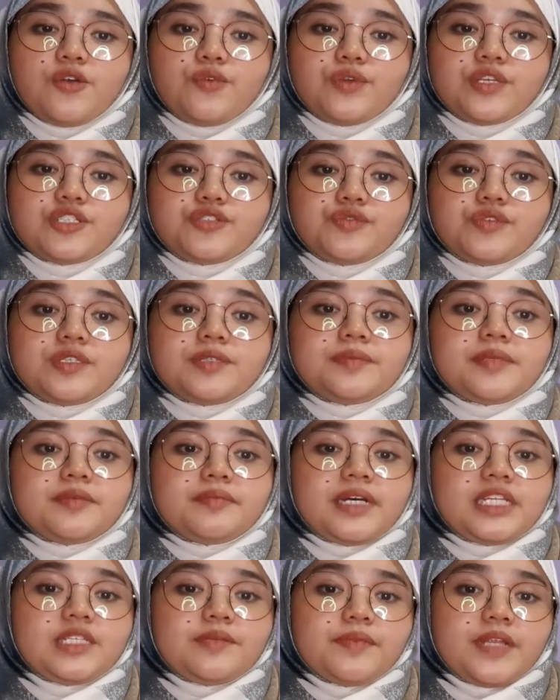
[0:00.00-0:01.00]
which will be
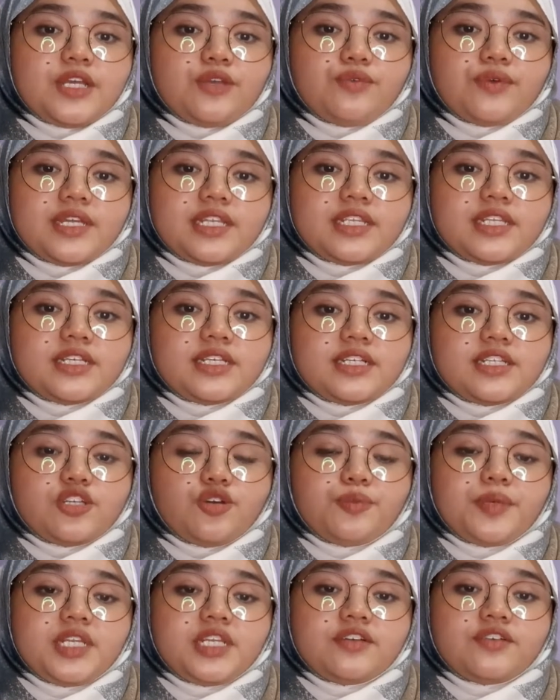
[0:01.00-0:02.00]
multiplied with the
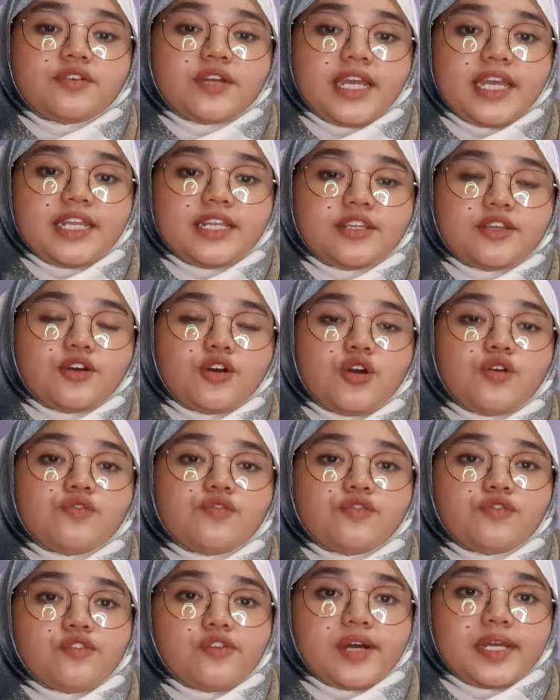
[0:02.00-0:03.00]
nominal rate of
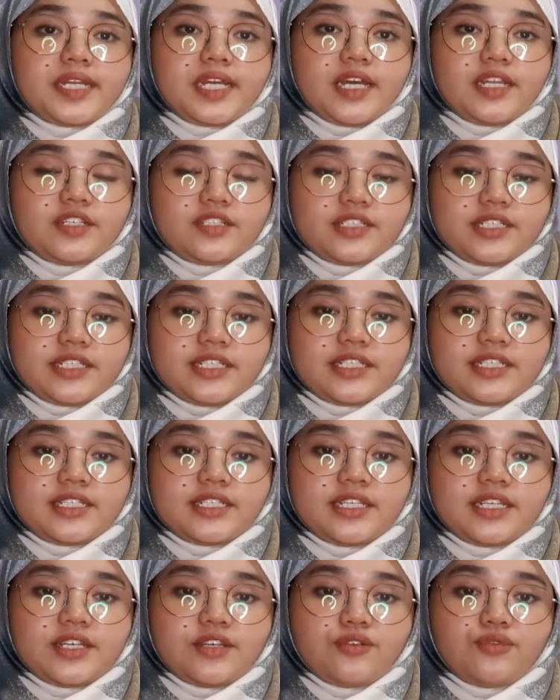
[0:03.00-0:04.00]
100,
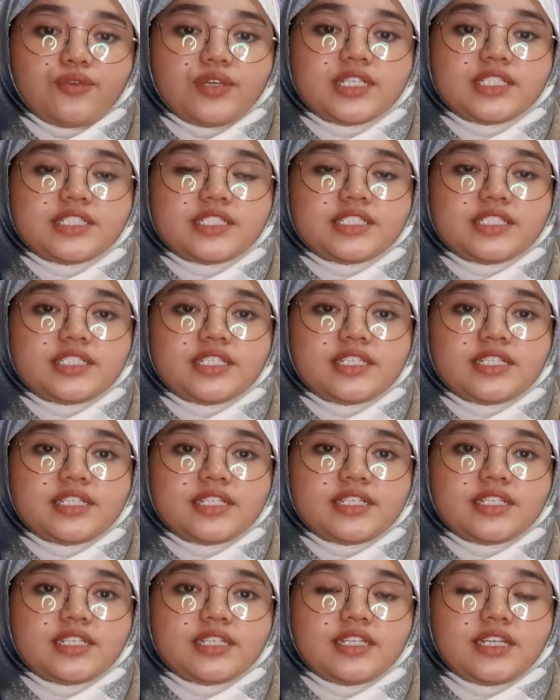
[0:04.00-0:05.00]
which
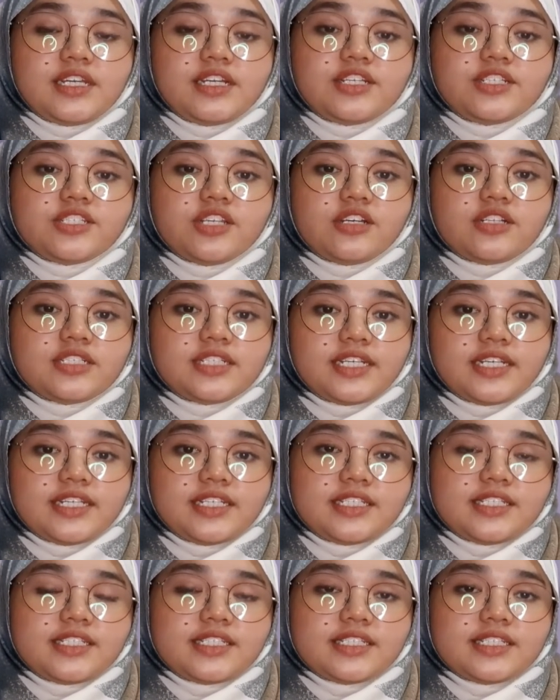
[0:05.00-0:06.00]
the result
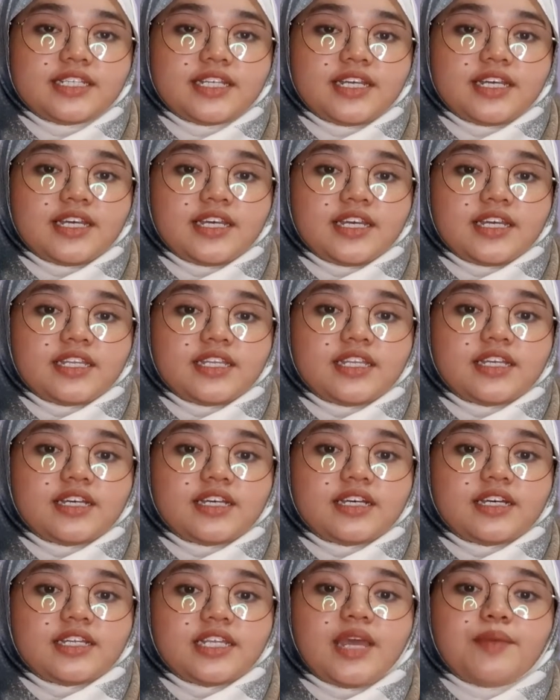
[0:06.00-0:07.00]
is
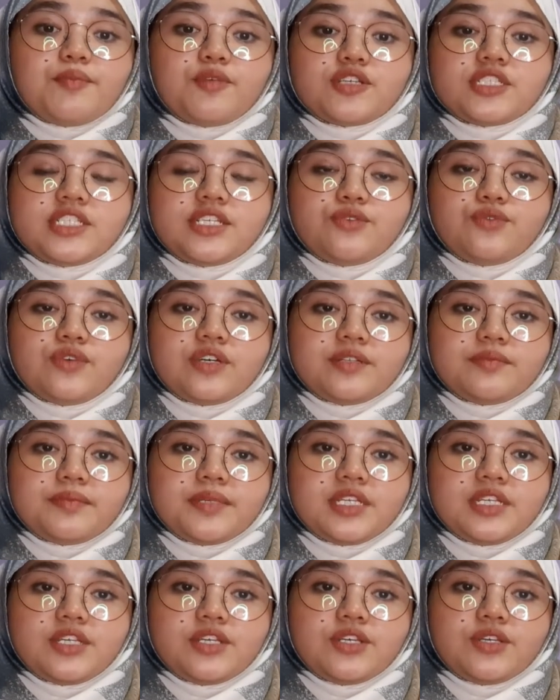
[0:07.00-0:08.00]
the net proceed will be
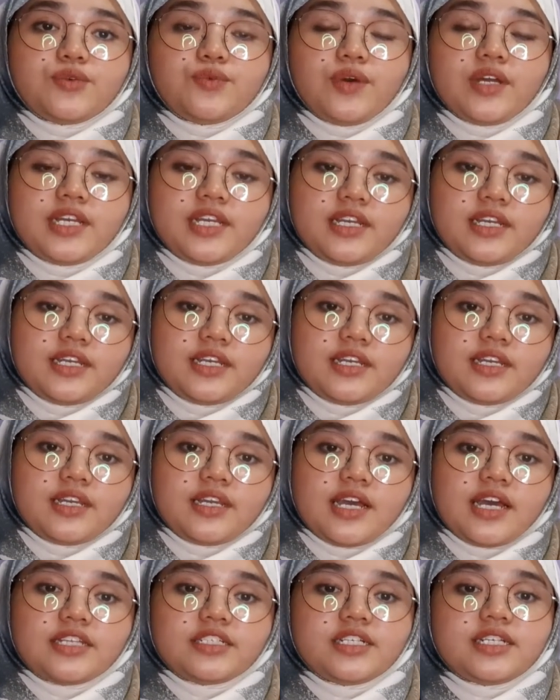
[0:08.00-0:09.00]

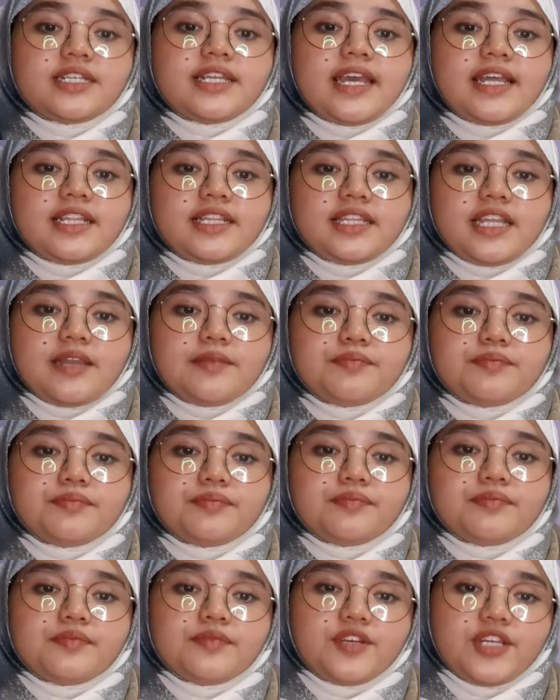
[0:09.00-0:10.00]
110
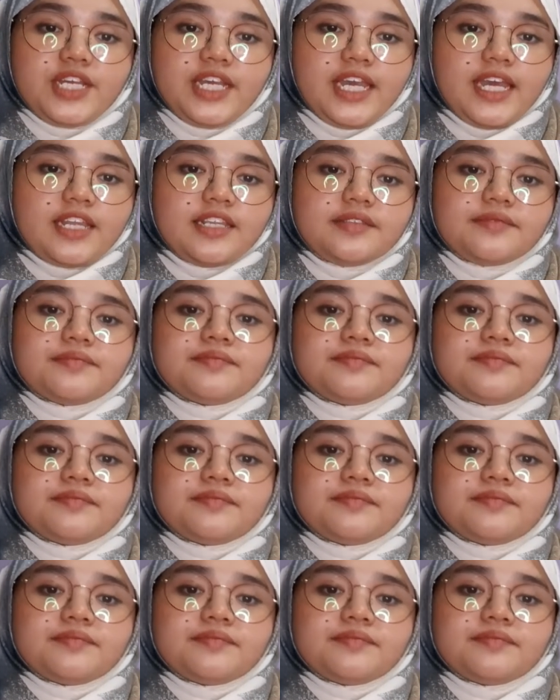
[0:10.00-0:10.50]
ringgit,